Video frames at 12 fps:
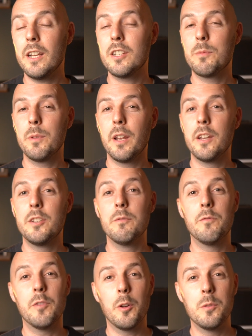
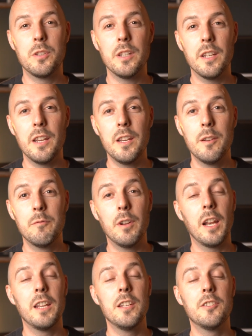explanation for OCD
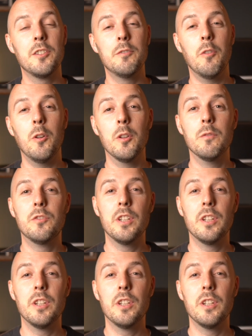relates to the role of